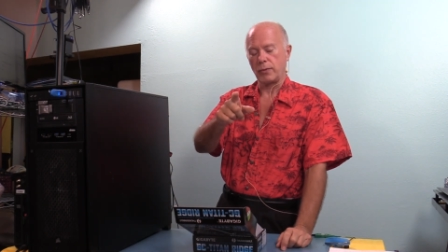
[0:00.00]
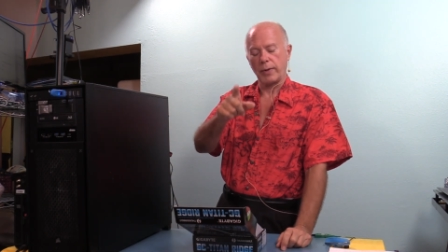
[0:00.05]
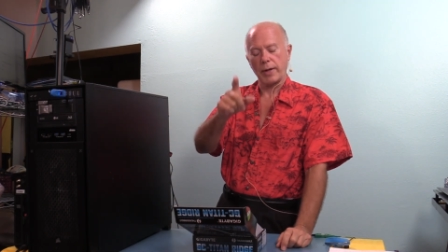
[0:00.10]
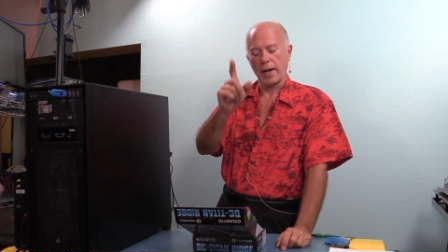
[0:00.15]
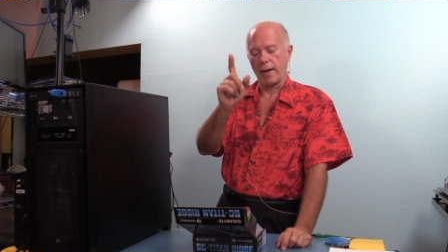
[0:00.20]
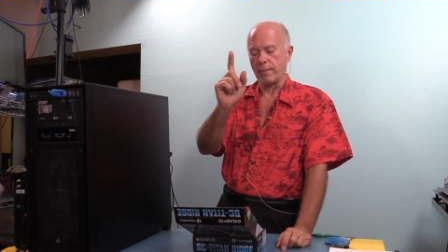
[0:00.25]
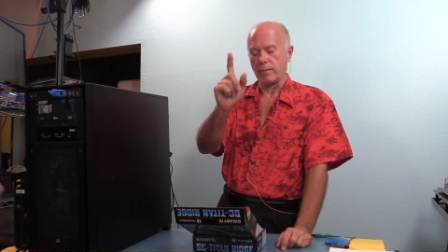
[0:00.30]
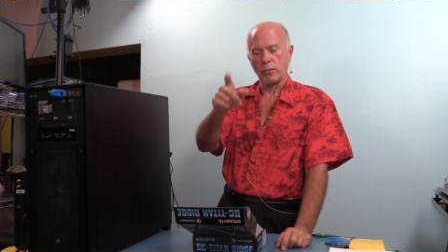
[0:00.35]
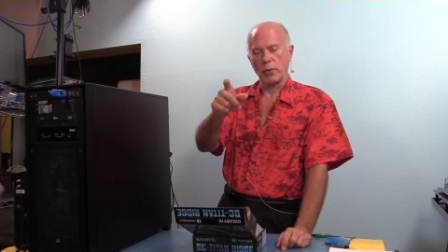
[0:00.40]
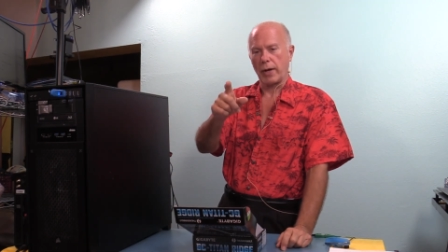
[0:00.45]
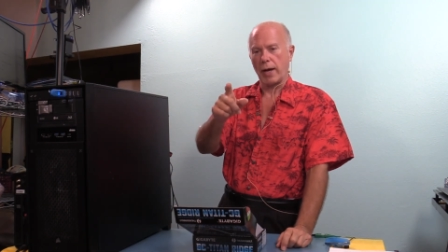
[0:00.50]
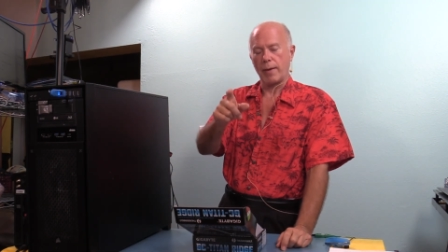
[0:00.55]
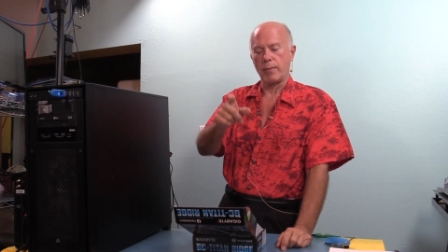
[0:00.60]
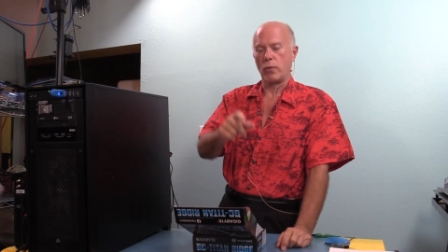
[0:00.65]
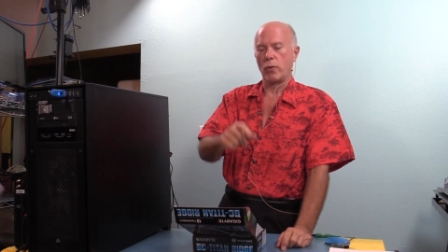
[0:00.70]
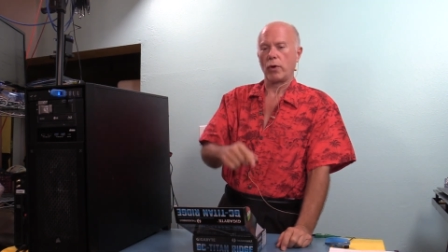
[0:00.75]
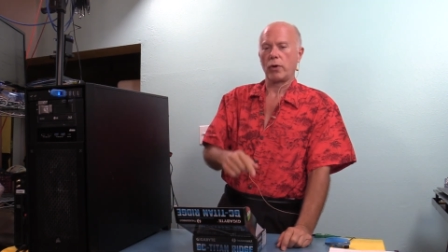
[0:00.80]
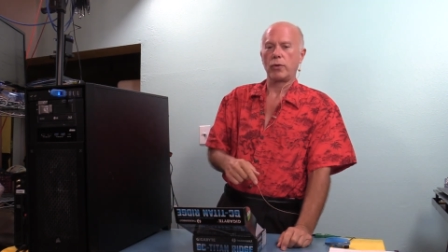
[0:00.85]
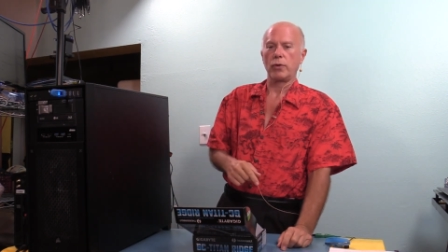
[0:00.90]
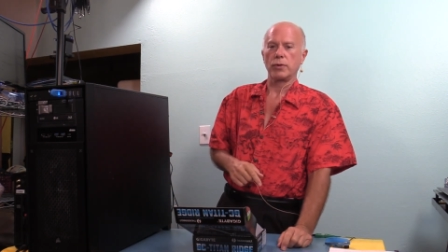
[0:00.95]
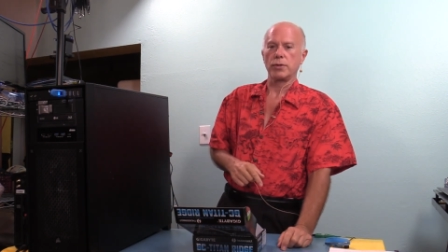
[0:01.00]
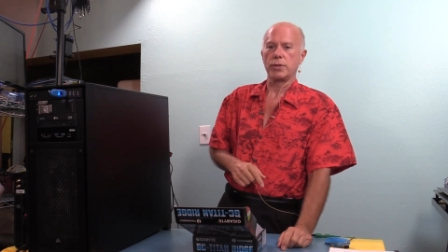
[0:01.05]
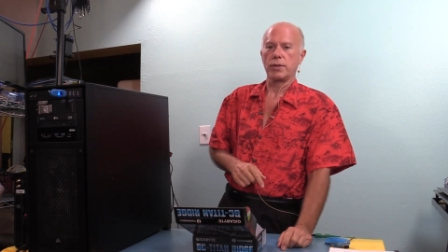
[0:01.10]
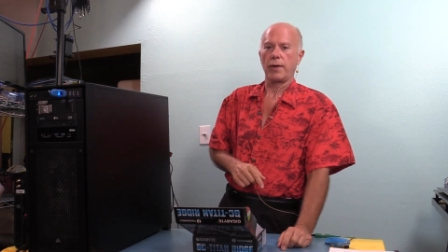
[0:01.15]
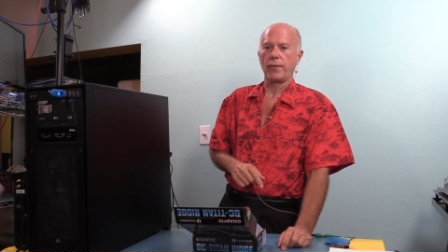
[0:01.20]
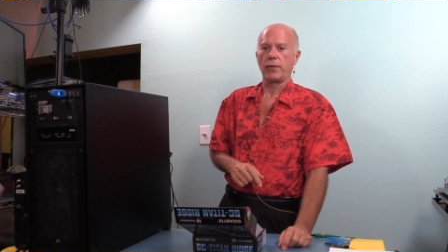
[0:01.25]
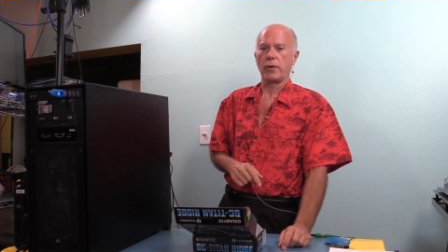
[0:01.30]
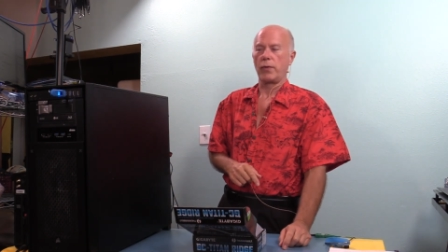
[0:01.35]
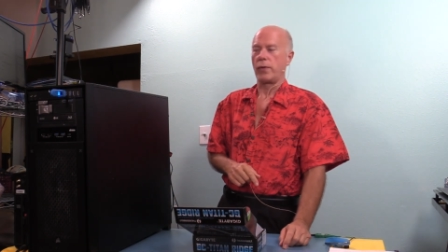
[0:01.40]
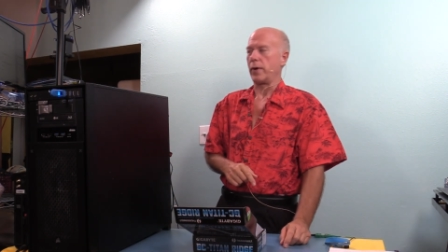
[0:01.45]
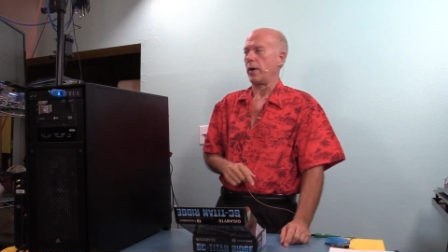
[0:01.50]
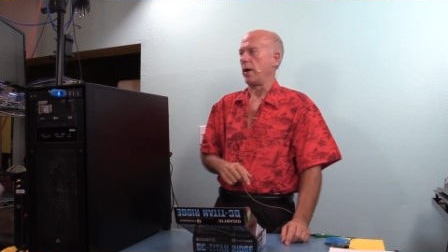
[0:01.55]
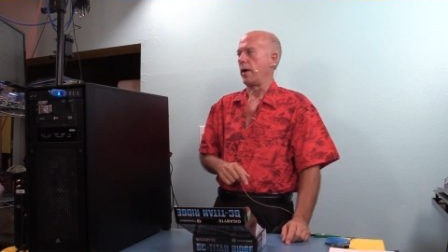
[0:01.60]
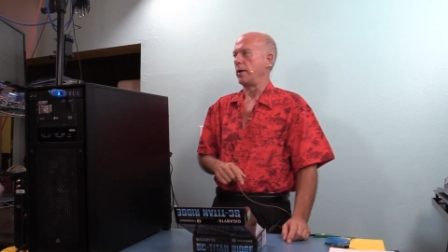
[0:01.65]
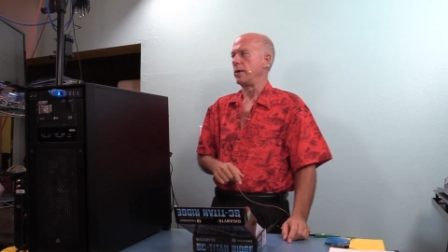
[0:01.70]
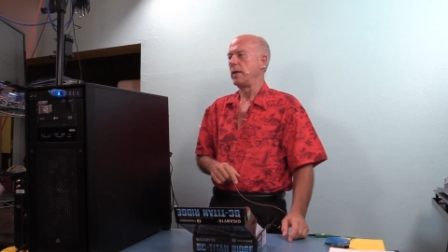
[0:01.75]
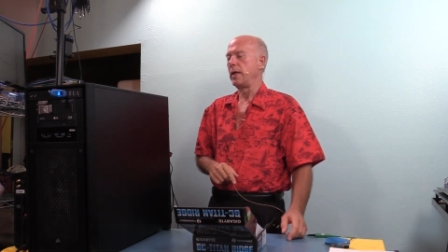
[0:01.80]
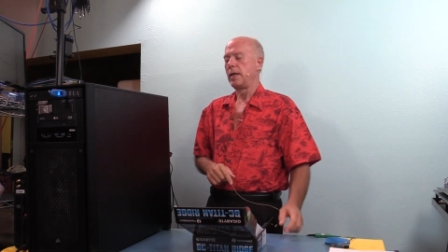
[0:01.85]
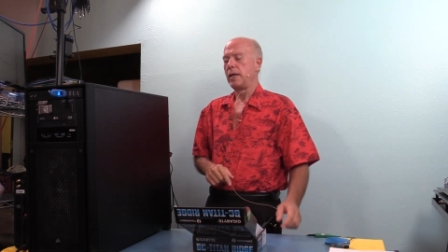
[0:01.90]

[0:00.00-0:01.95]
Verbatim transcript: We got we got more cool stuff going on.